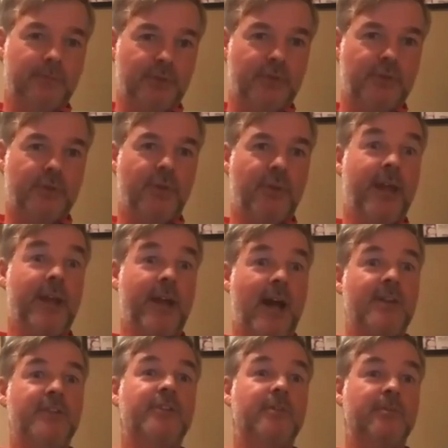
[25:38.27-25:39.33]
So then
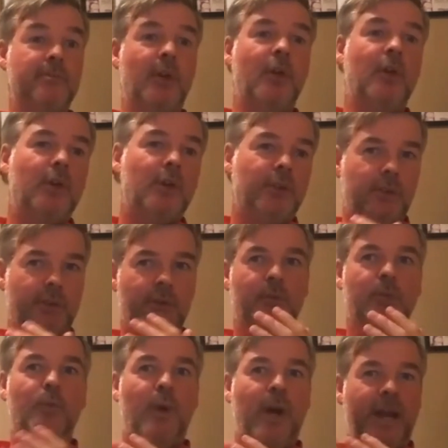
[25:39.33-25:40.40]
ask them, you know,
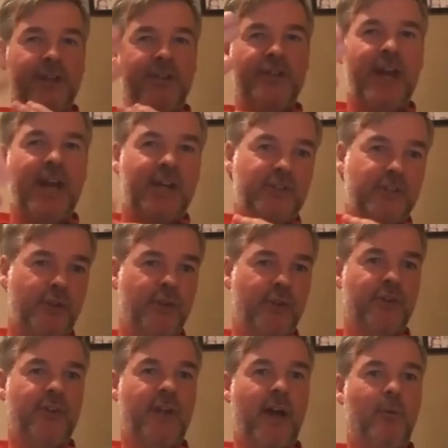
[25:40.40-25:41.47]
why did you execute
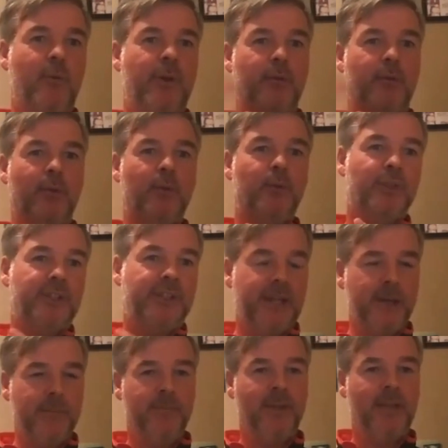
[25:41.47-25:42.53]
it that way? What
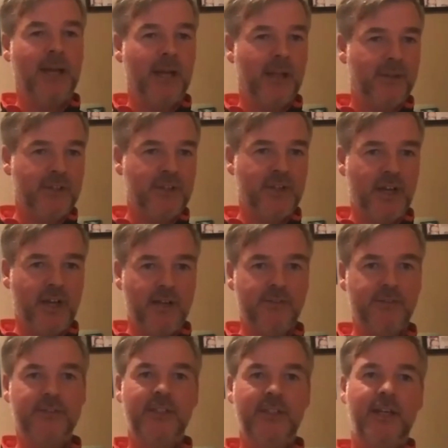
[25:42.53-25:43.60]
game plan did you
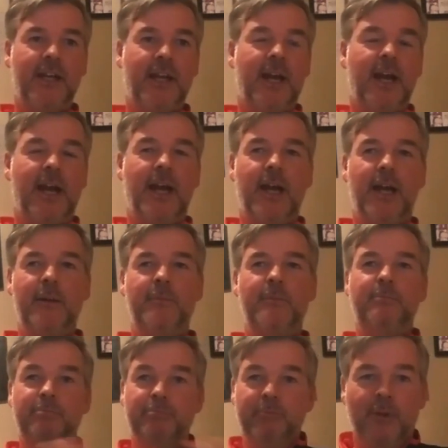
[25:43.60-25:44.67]
have?
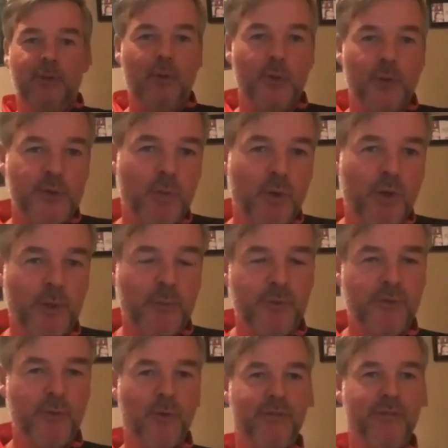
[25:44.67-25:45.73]
Of course, working
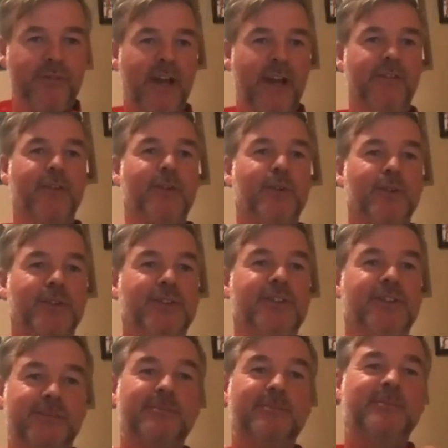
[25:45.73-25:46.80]
with 4 and 5 year
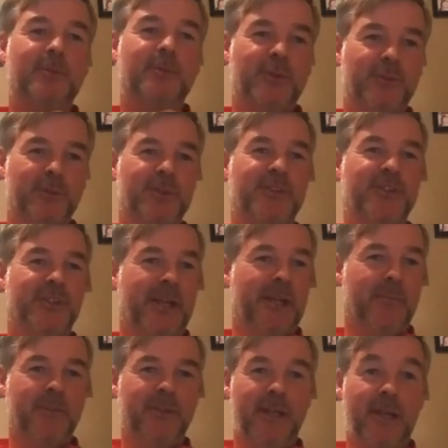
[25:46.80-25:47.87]
olds, what's their
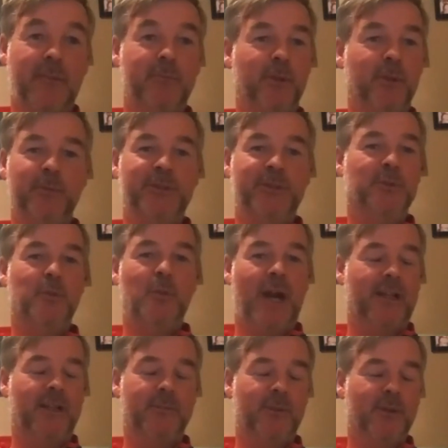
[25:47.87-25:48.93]
game plan? Probably just
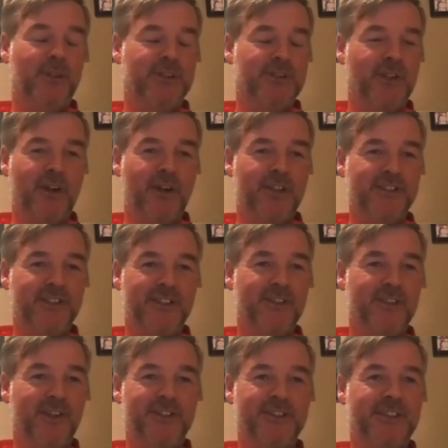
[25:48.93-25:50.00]
whack the ball as hard
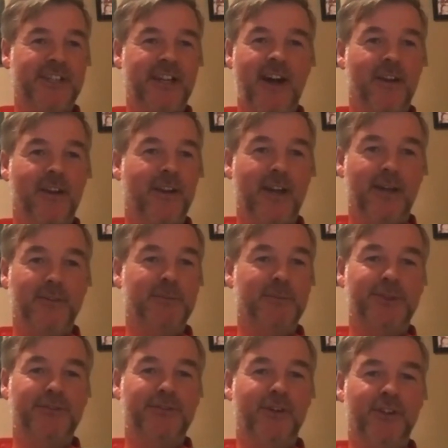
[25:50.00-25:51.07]
as they can and have as
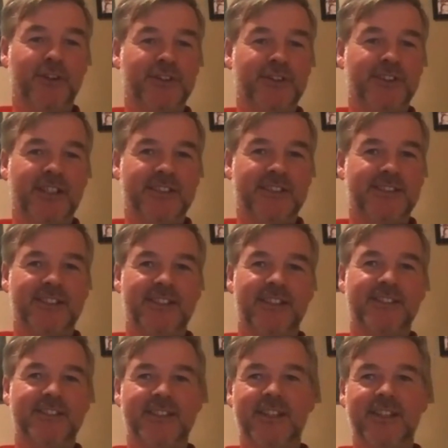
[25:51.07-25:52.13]
much fun
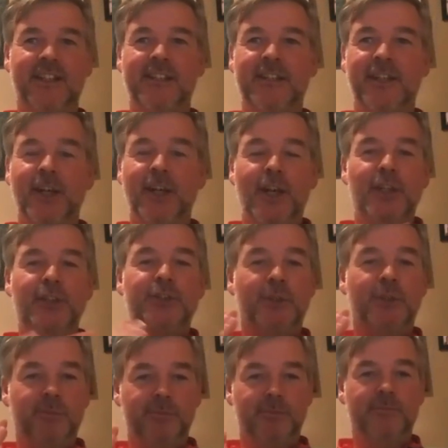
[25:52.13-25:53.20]
as they can.
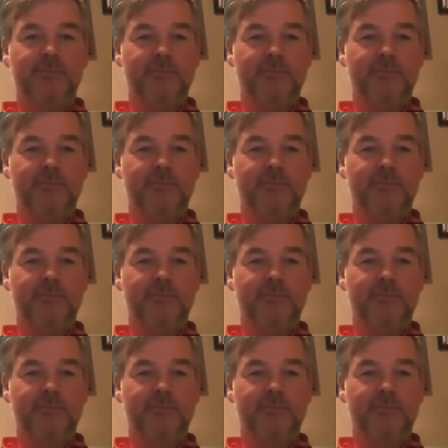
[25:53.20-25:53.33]
So